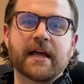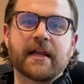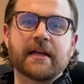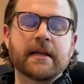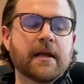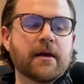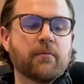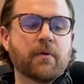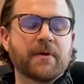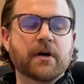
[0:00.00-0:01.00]
And
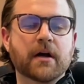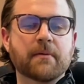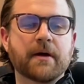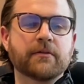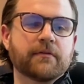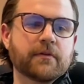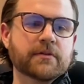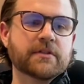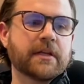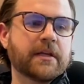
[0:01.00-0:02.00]
when we talk about
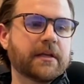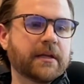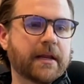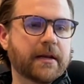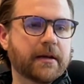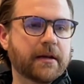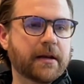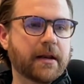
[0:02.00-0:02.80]
diversity and